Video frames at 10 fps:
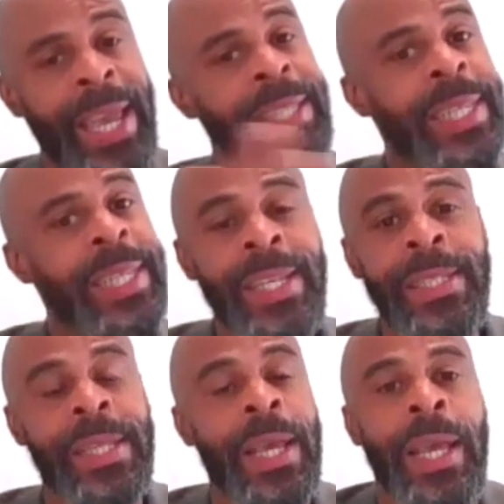
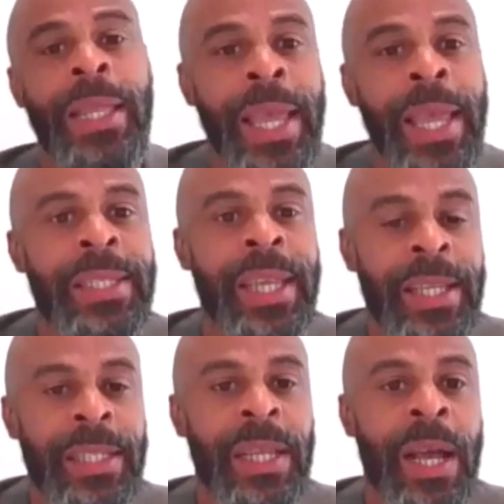entities it's
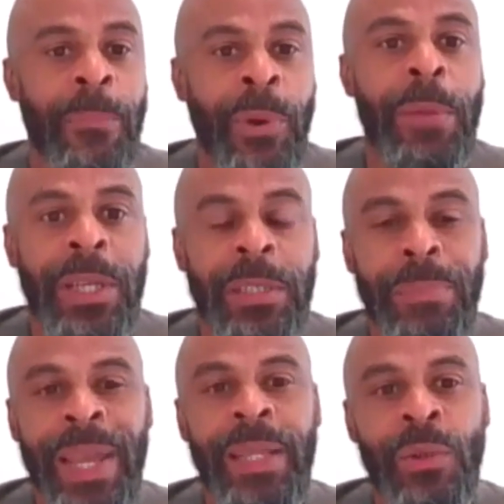it's uh, pretty much
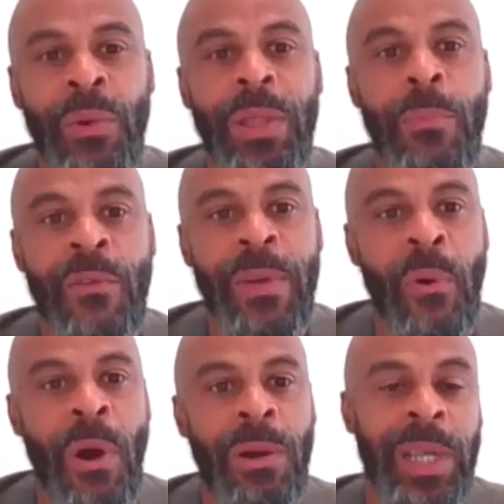me doing the moving
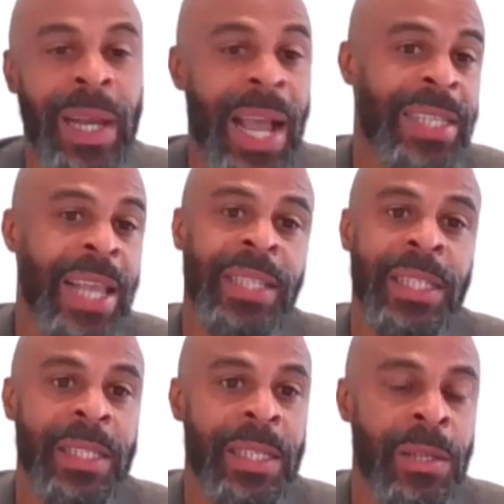parts and that's
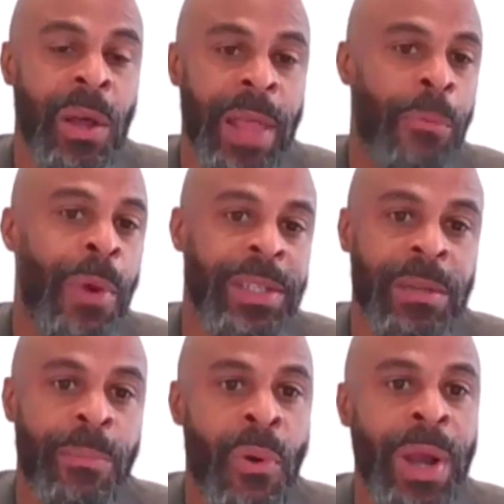actually you know that raises
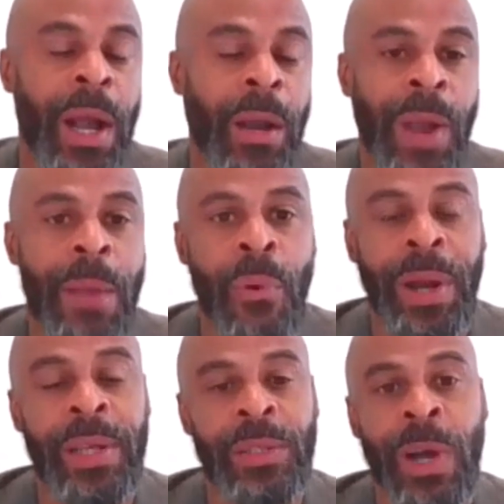a point a great
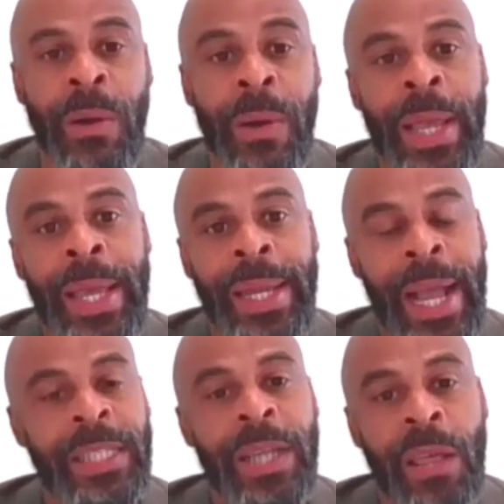point as well
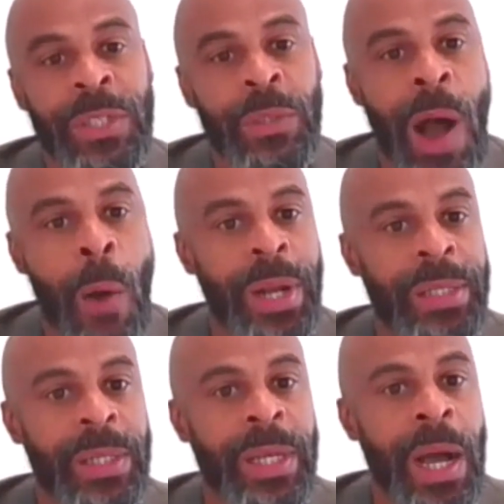that's another reason why i
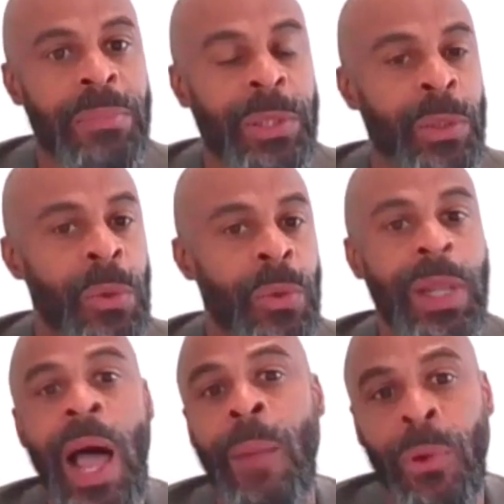wanted to come to the
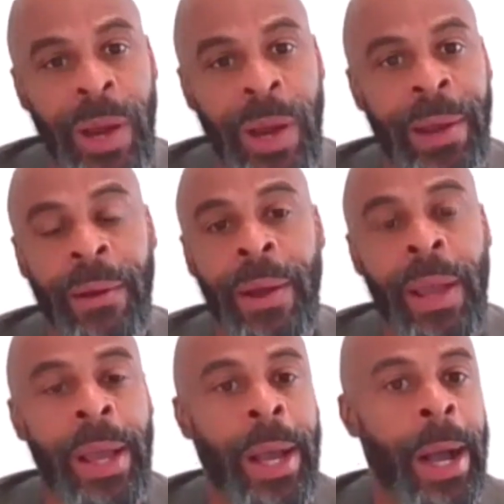library here
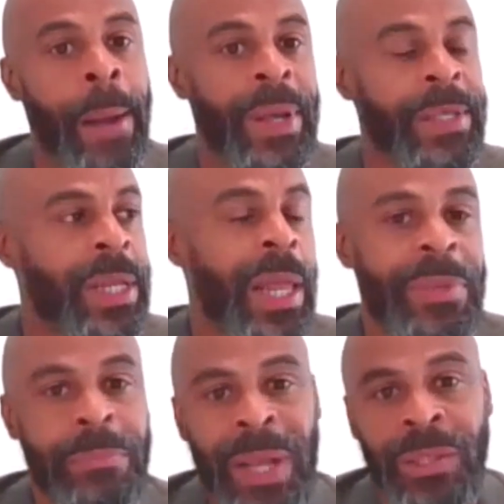because um,
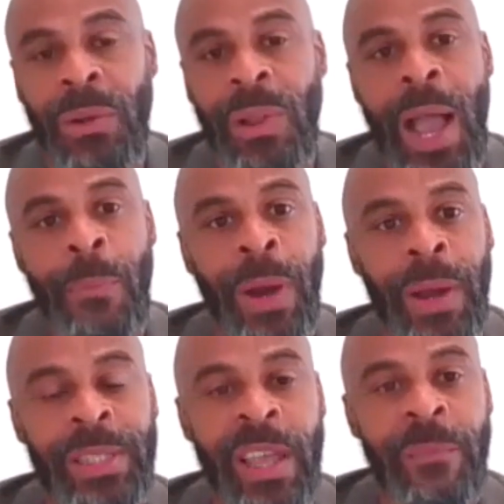columbus metro
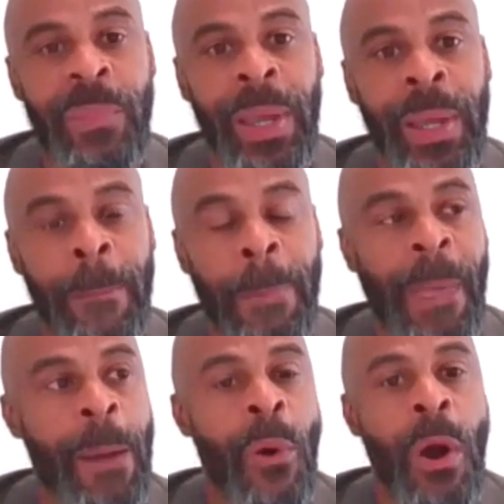libraries have been
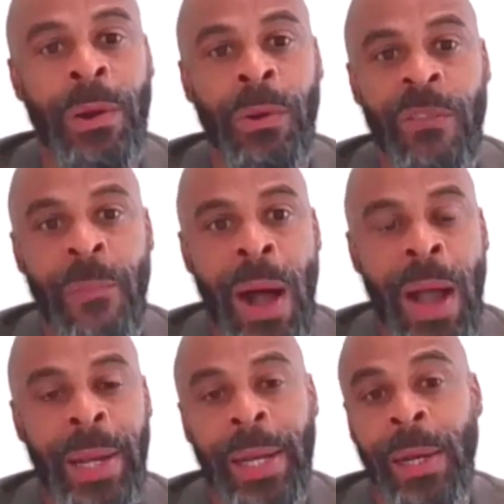a partner of
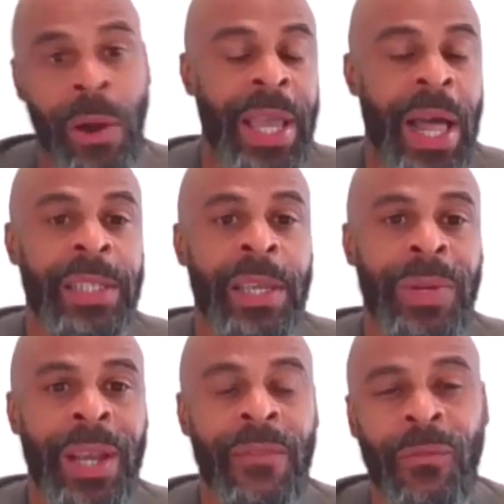mine in archaeology can you
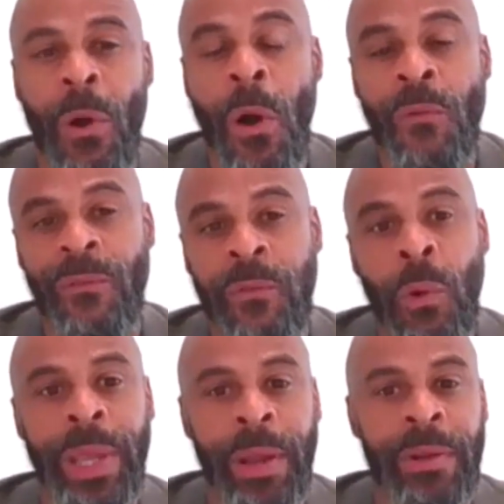dig it for over
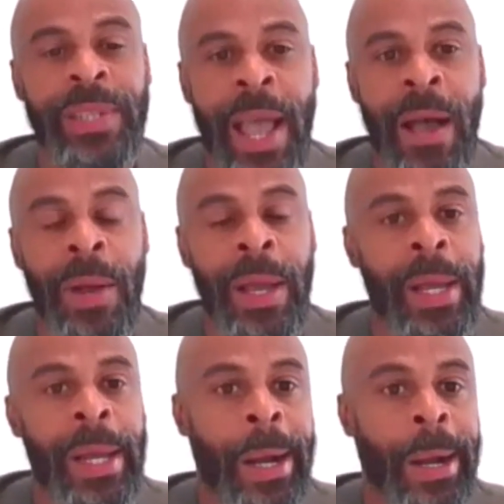four years now
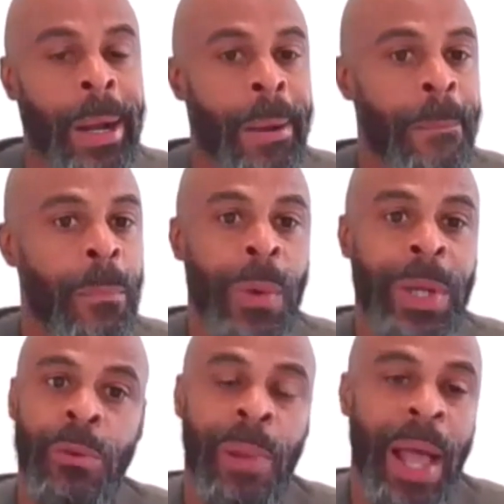um, we
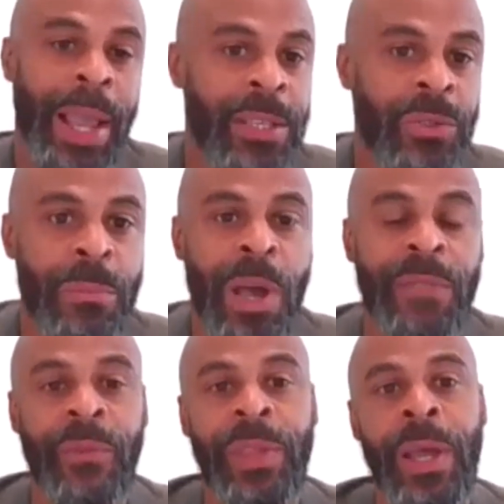do black history
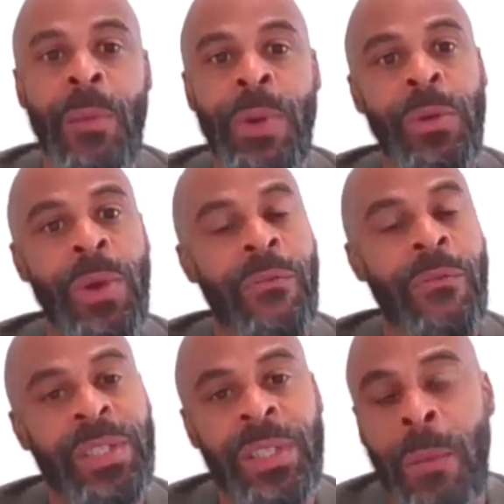month for them we do
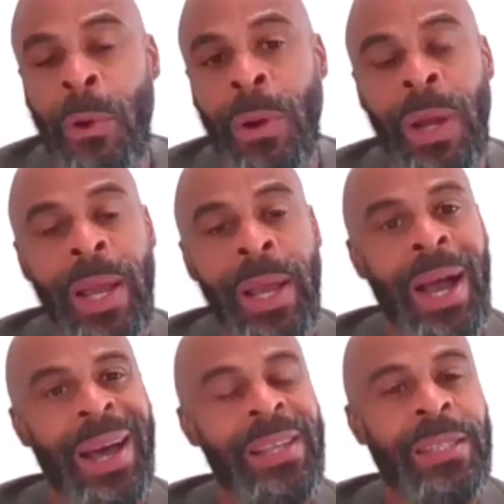every summer
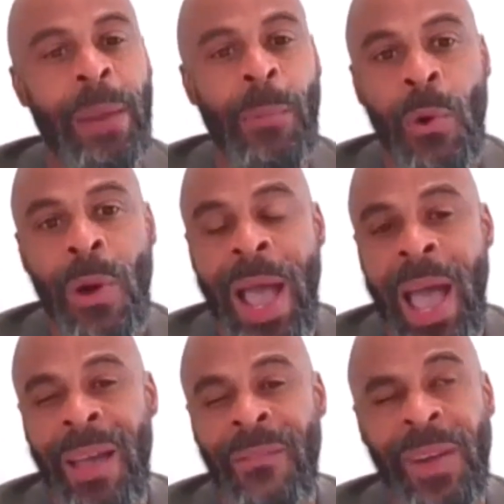uh, this summer we'll
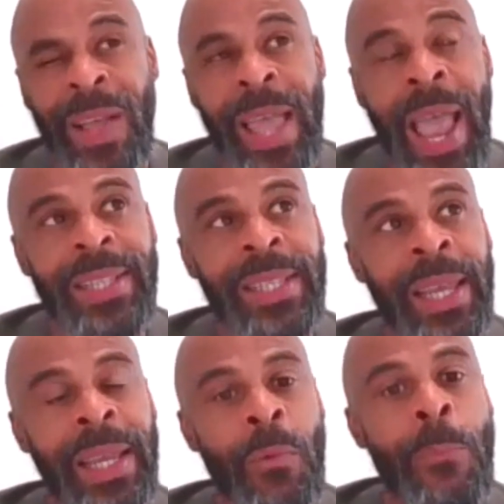have
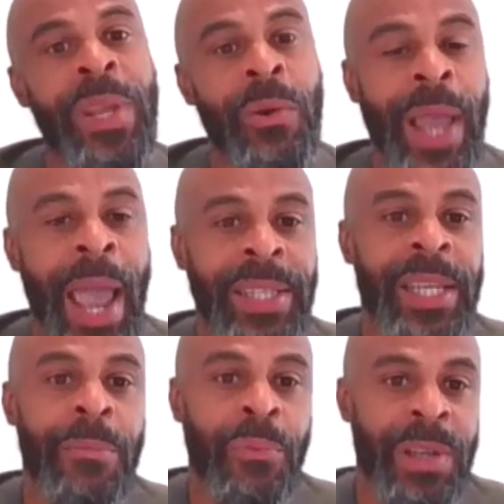18 we'll be doing
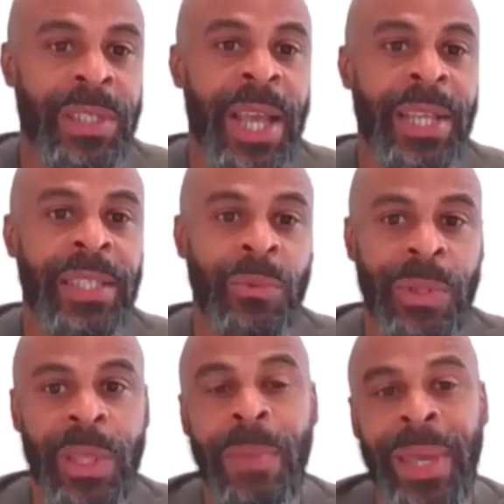18 presentations
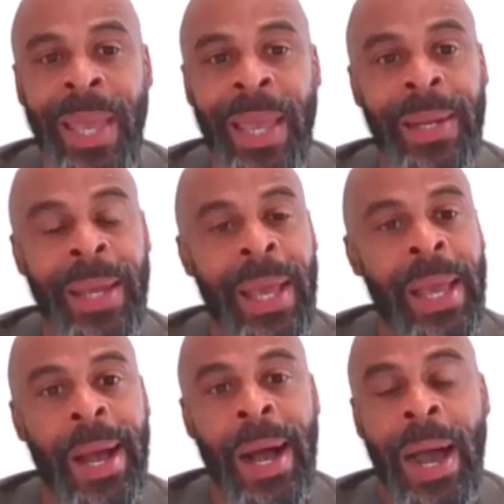with them again
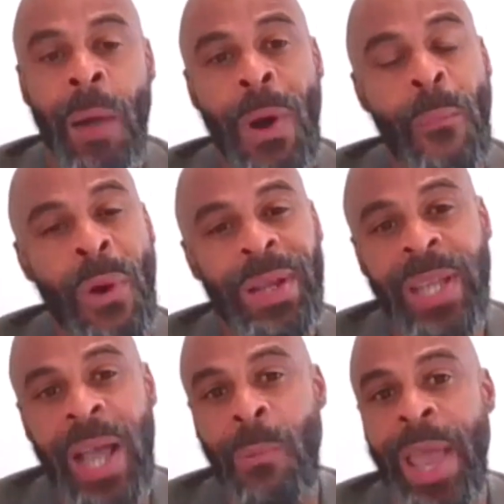uh, at one point in
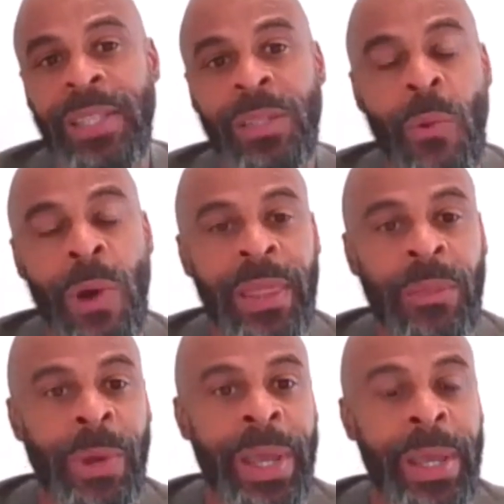time we had
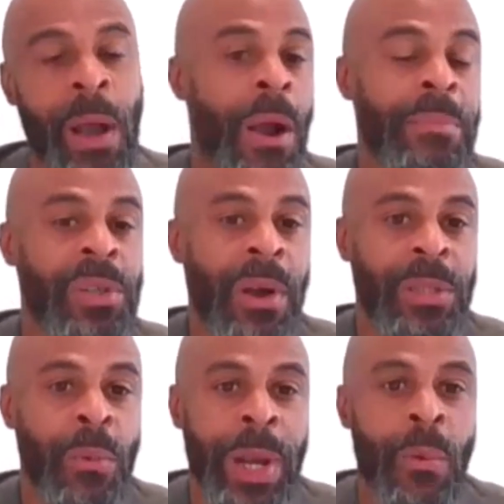23 or i'm sorry
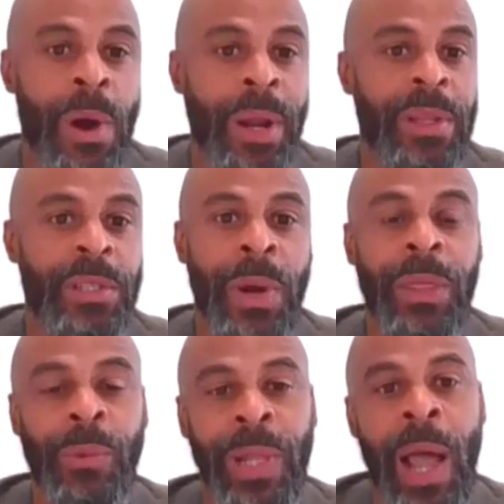21 of the
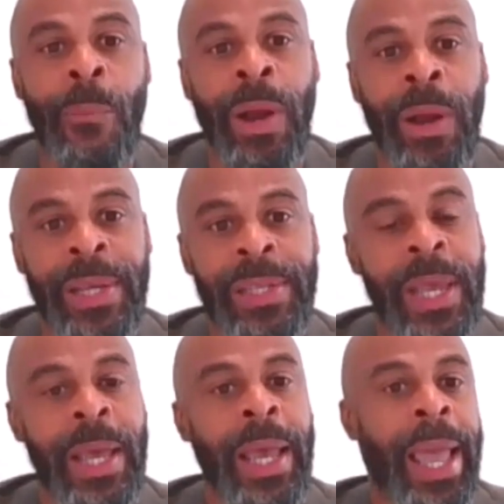23 libraries
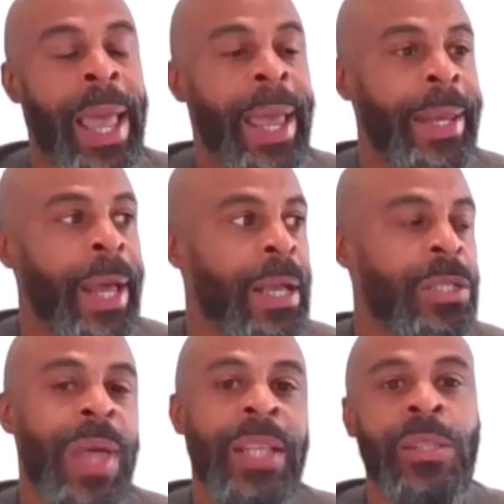and uh,
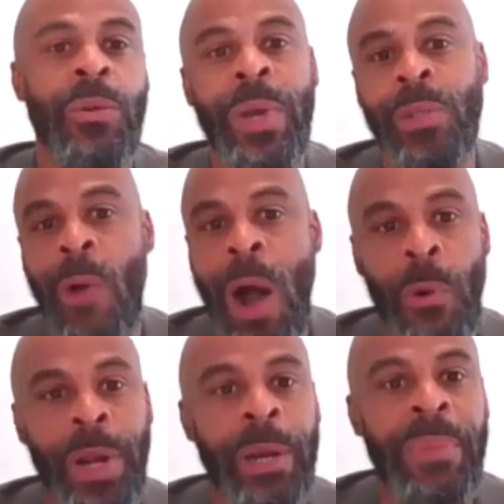so that's the reason why I
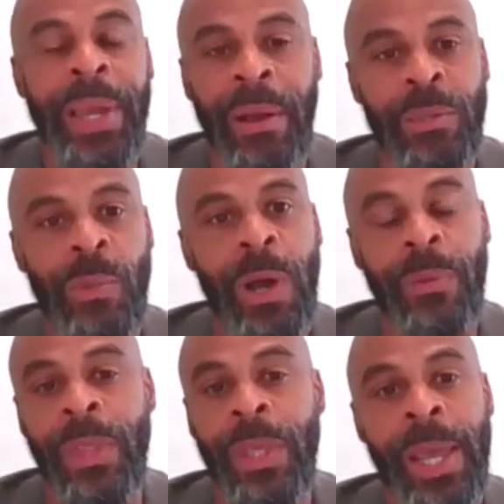wanted to be here as
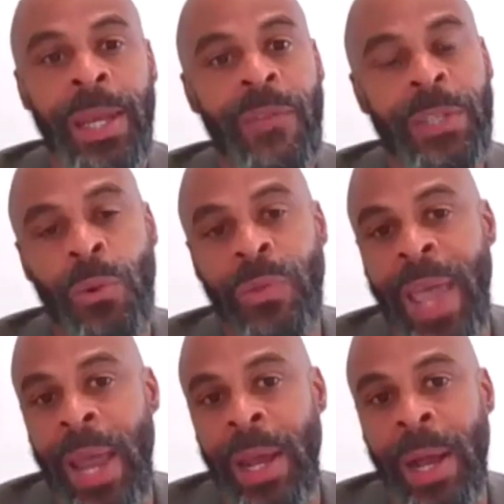well. The individual
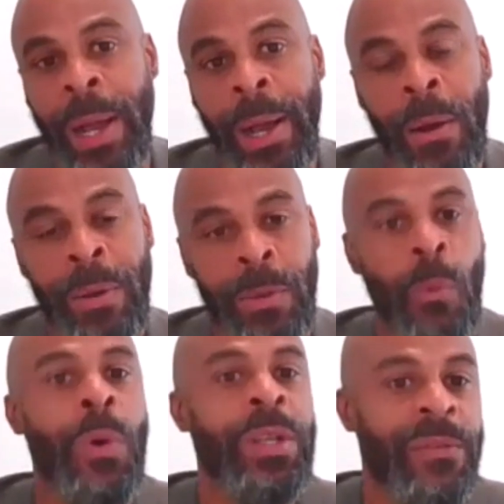that uh,
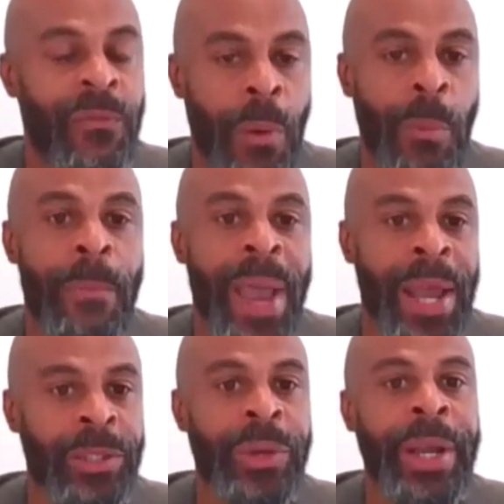was a former
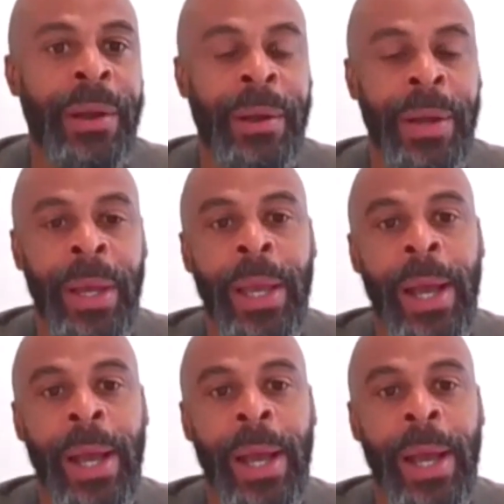manager here,